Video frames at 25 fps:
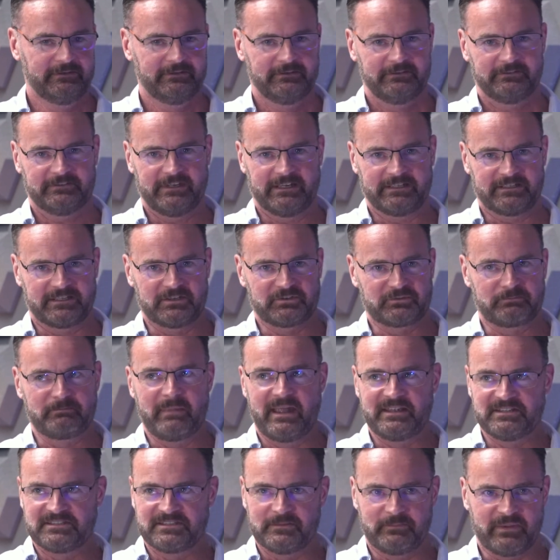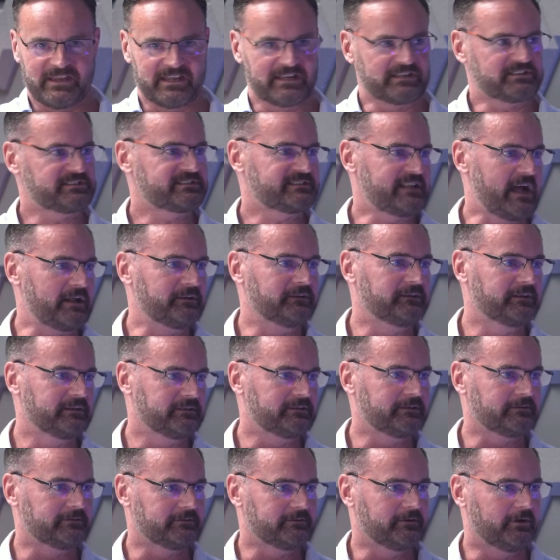Like there's meant to be a
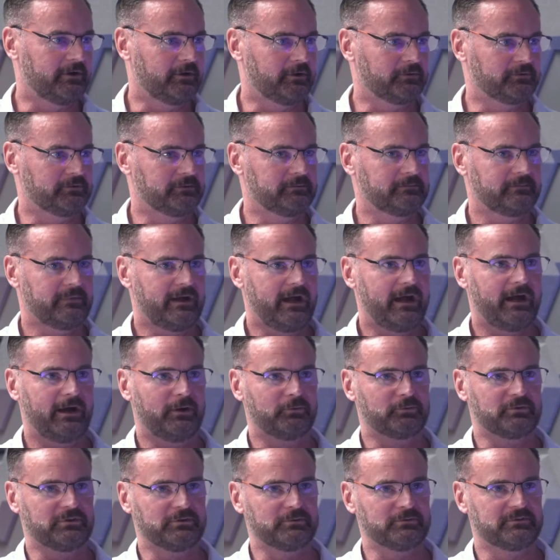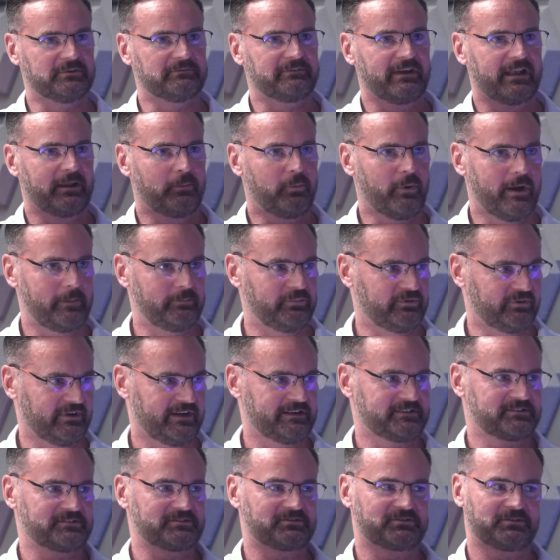standard on how you develop
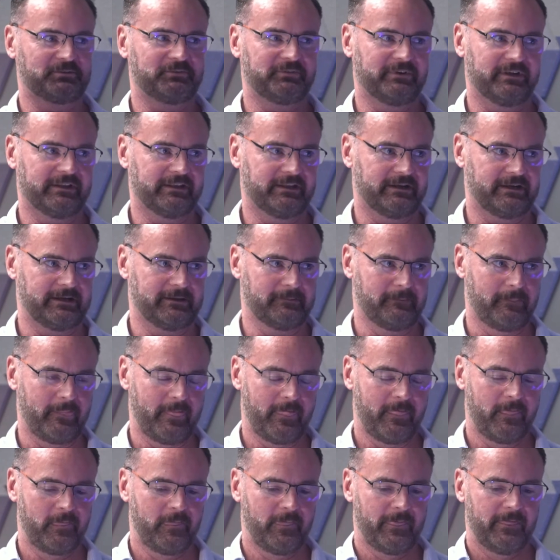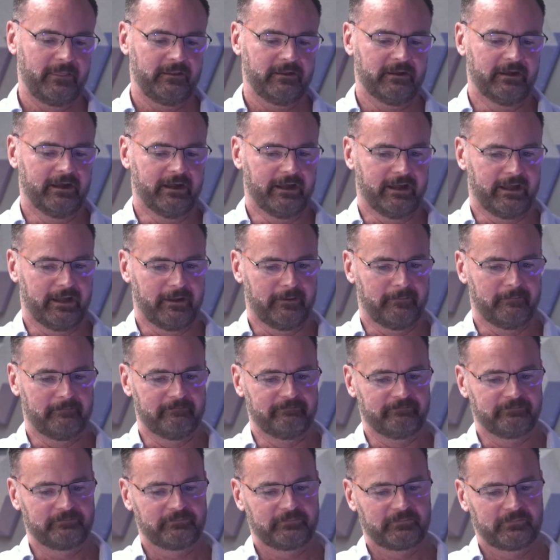websites and stuff like that,
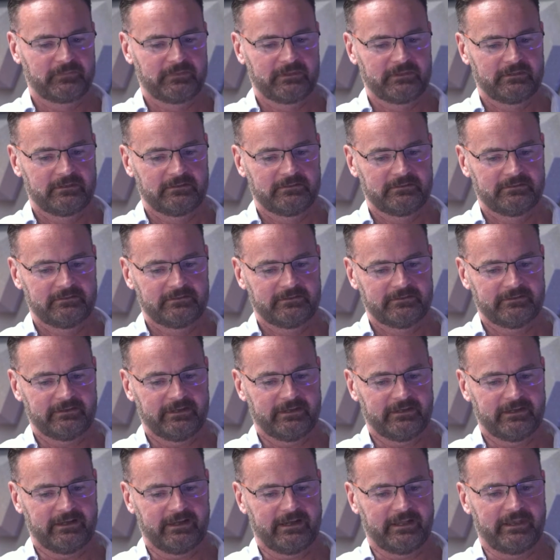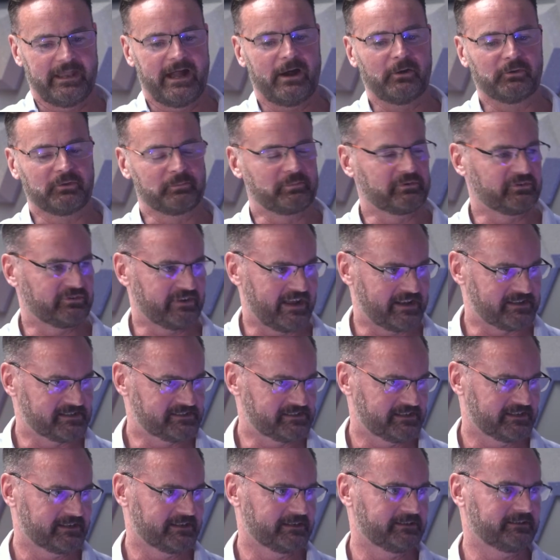and how they're
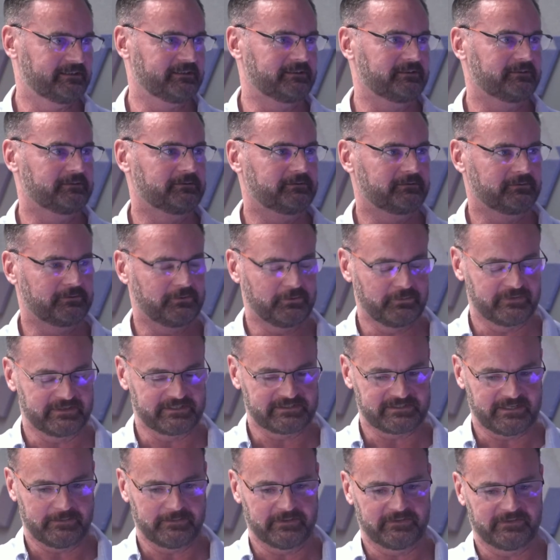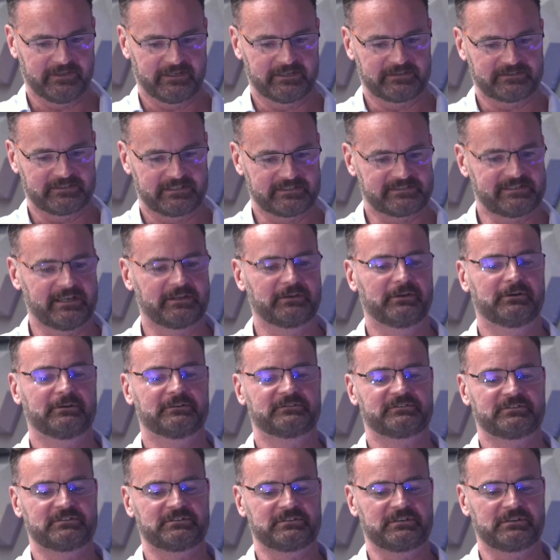presented and all these type of things and the
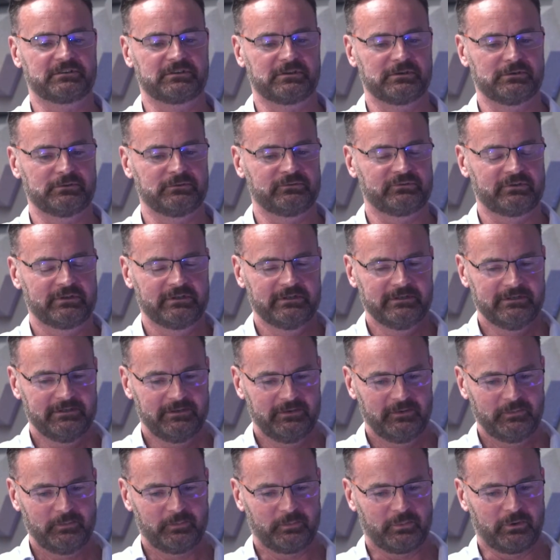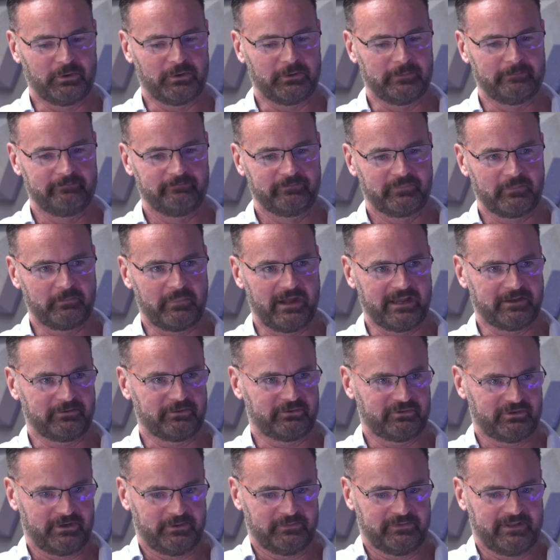technologies you use. But
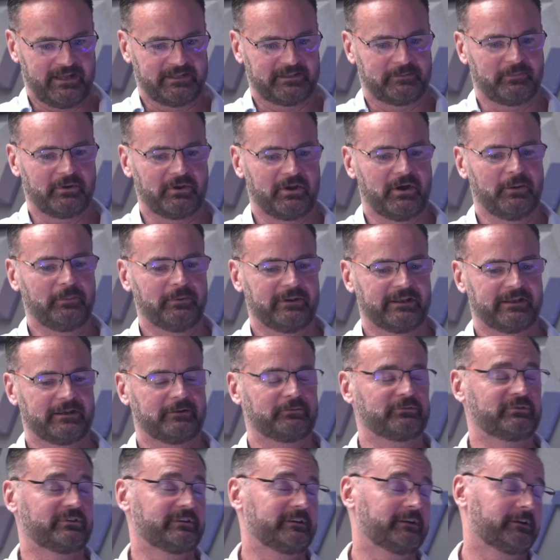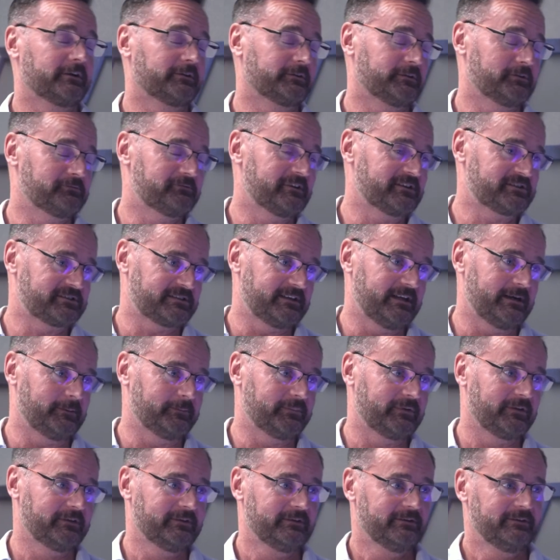Microsoft had the monopoly, and obviously they got their wrist
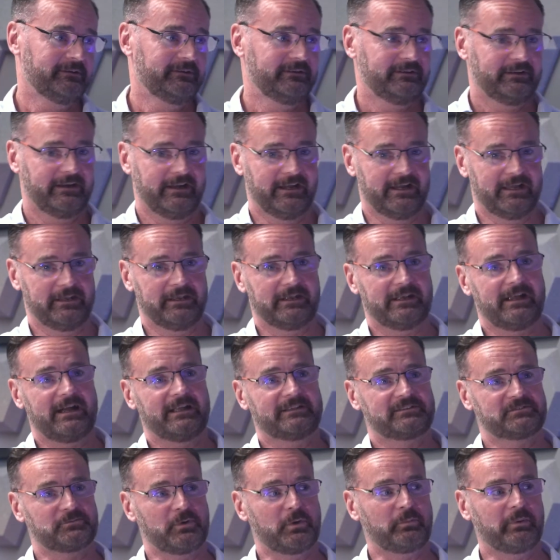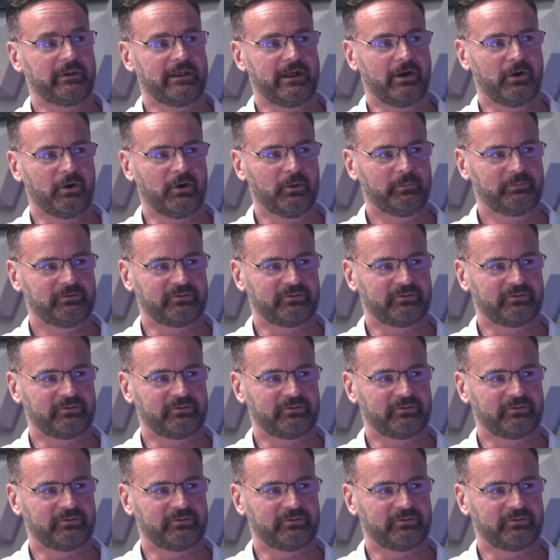slapped and then had to open that up.